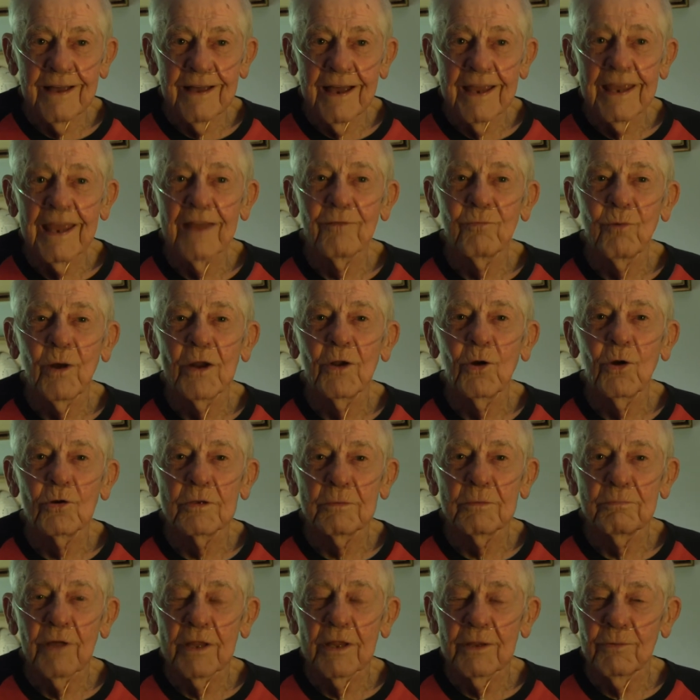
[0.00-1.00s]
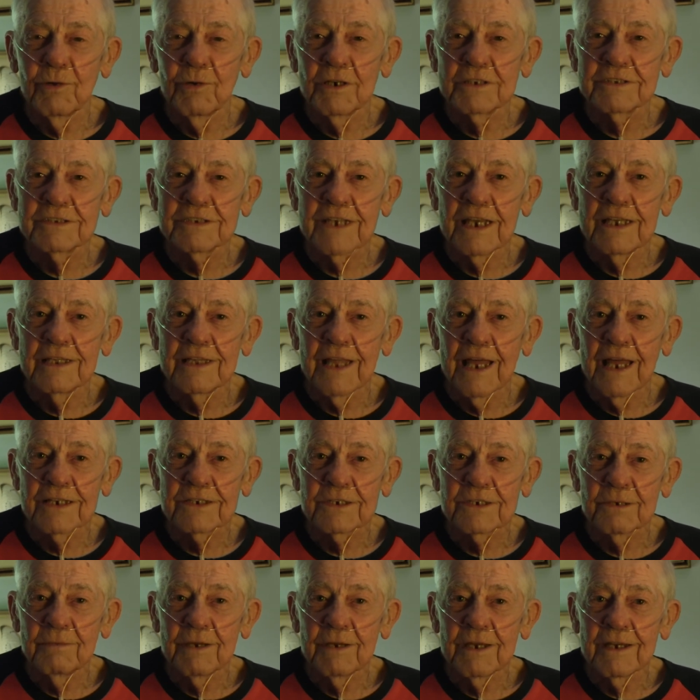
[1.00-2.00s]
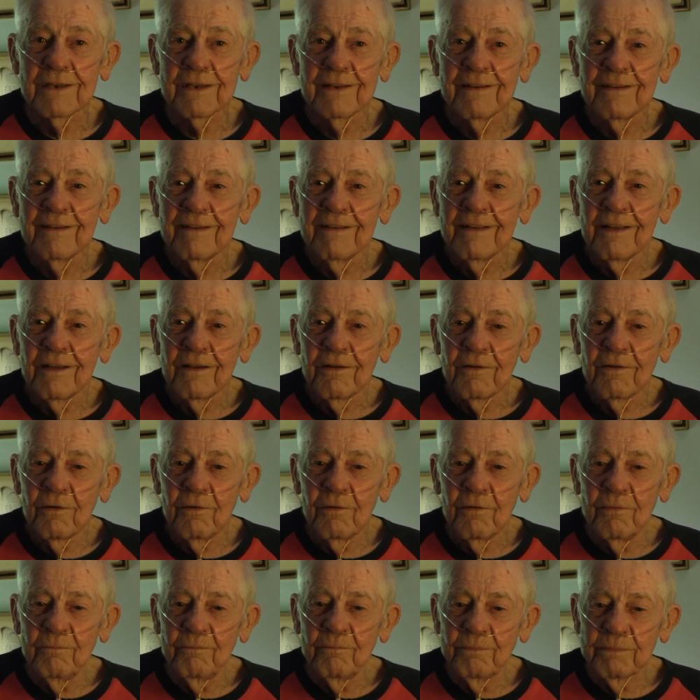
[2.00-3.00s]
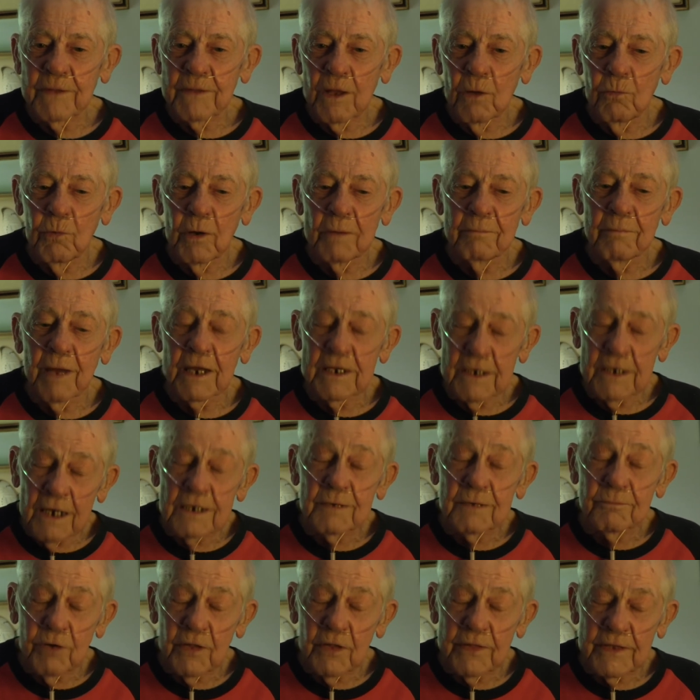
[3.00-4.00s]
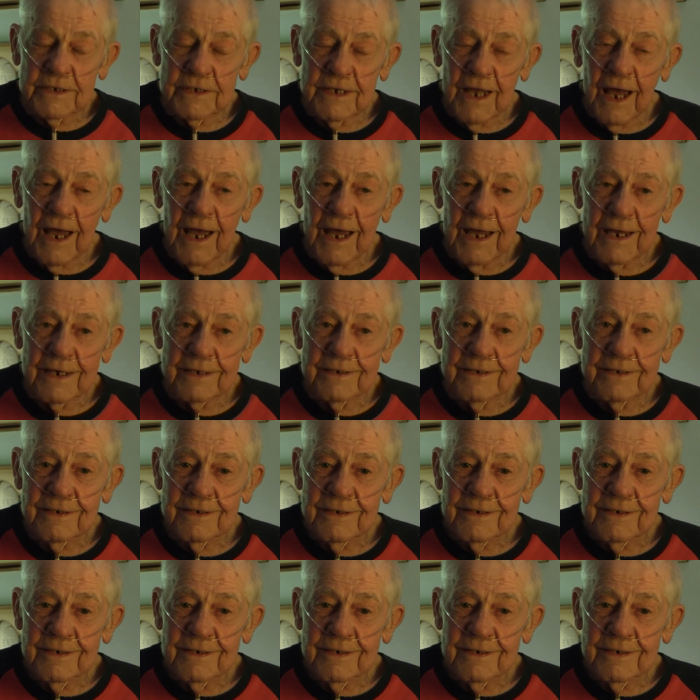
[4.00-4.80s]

I had one older brother once say that to me when my younger brother died